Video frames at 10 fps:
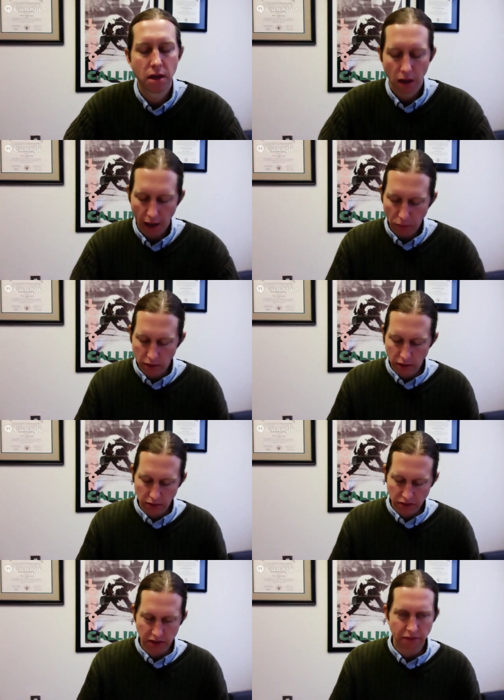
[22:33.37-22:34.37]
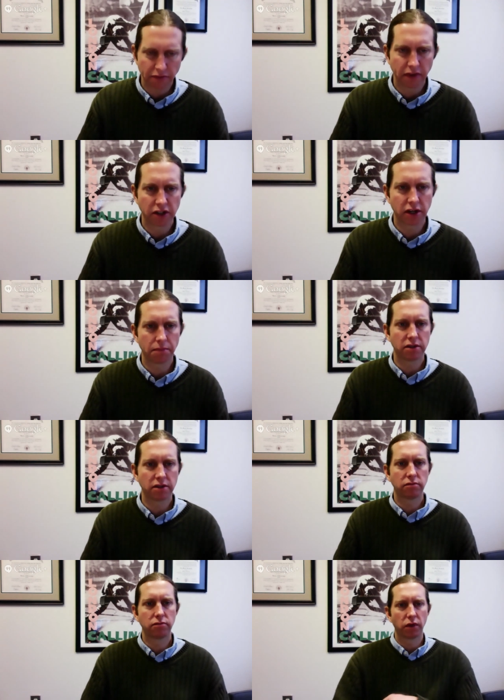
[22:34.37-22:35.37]
I wonder, just to finish up
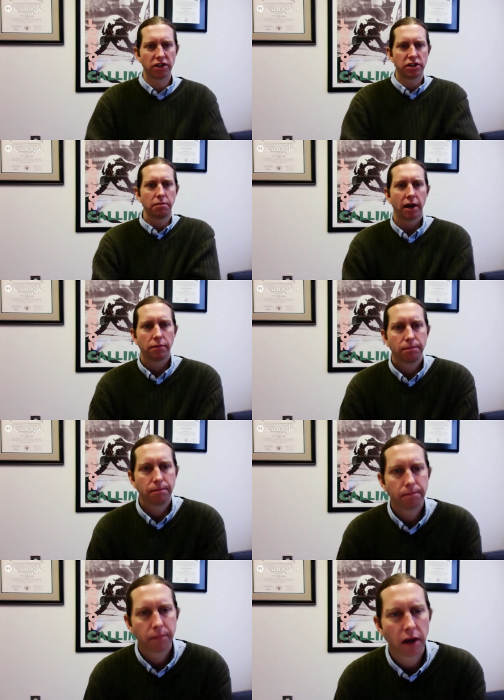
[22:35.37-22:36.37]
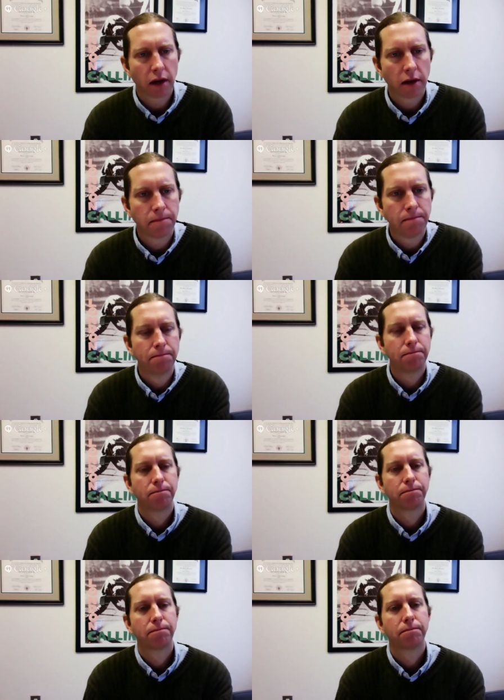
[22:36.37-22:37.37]
this question about um,
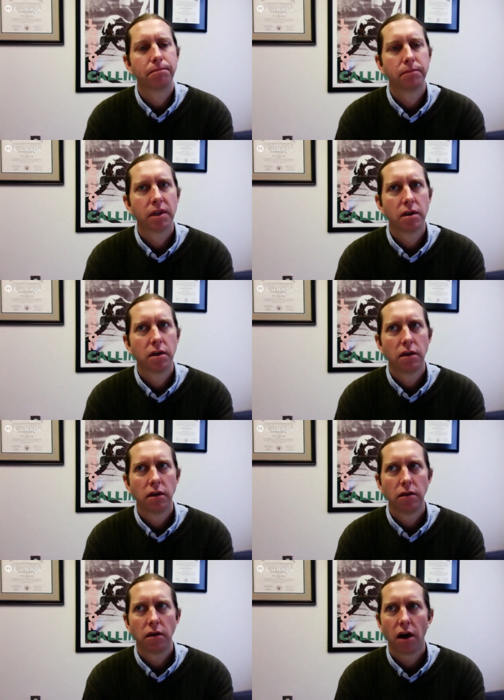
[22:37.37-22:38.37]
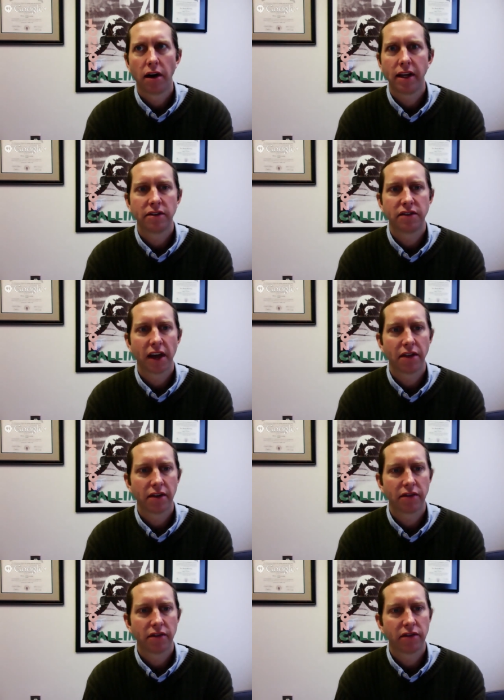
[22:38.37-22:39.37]
audience
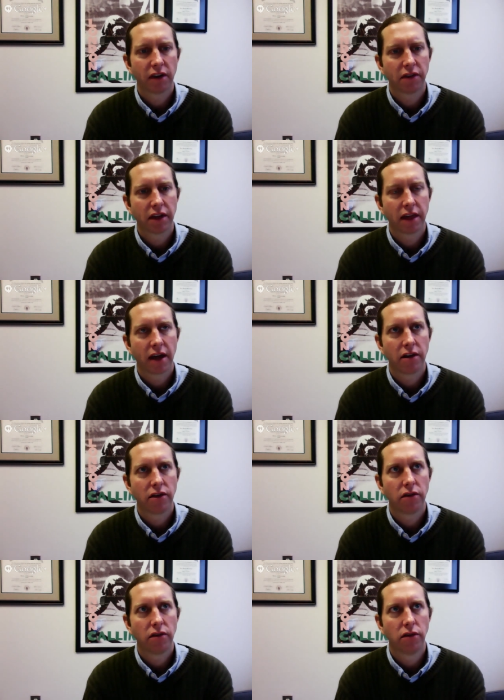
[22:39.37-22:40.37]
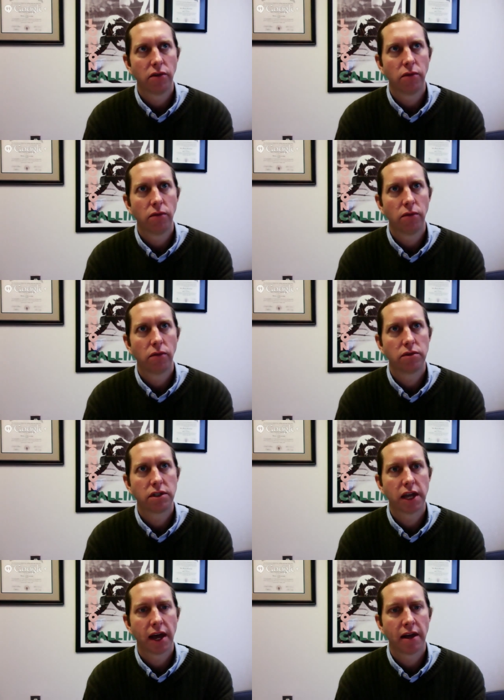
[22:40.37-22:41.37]
ethics and stuff like that, you
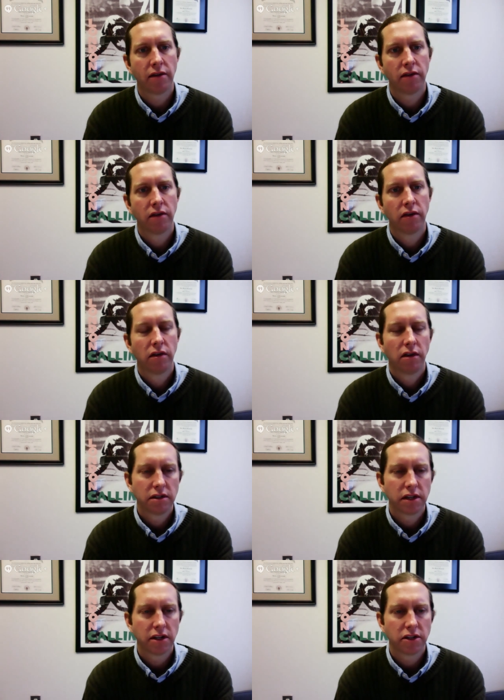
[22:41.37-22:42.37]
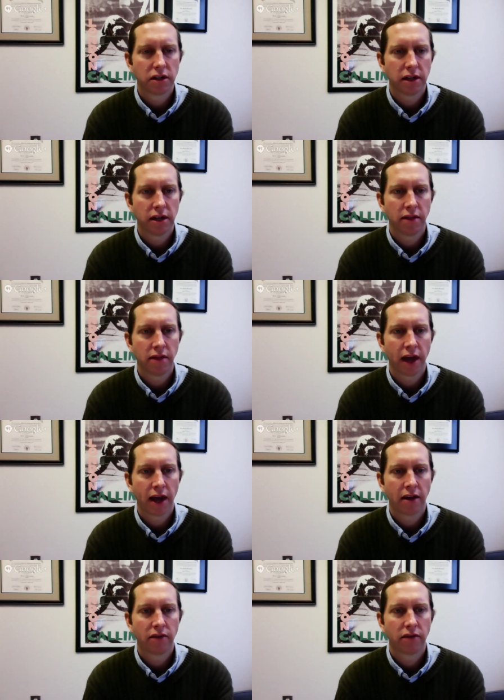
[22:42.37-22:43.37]
said essentially
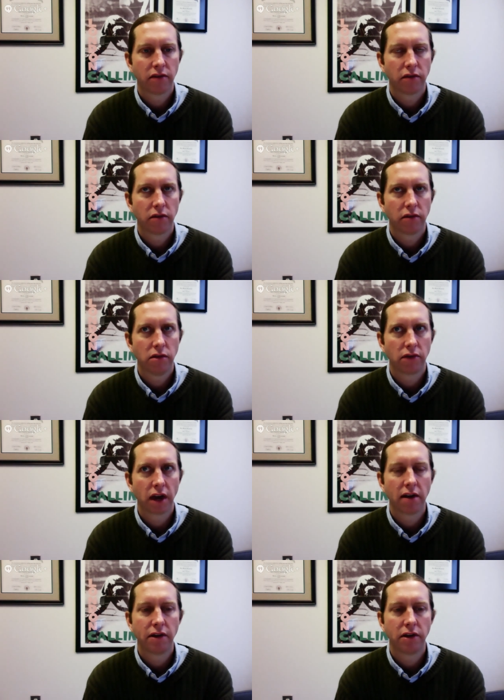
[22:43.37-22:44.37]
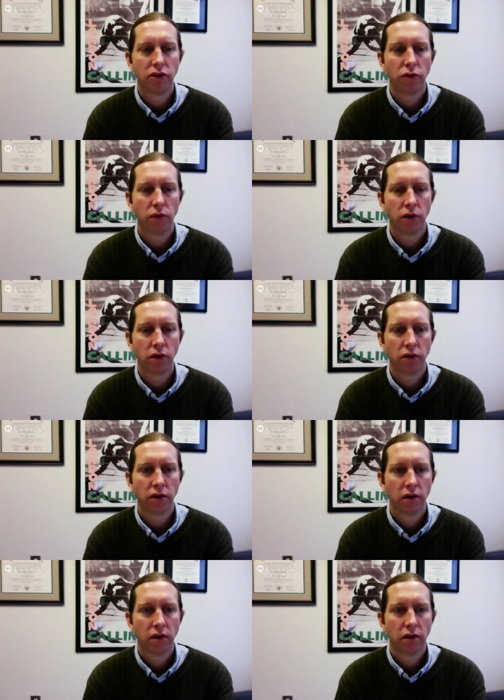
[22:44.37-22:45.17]
that you've kind of endured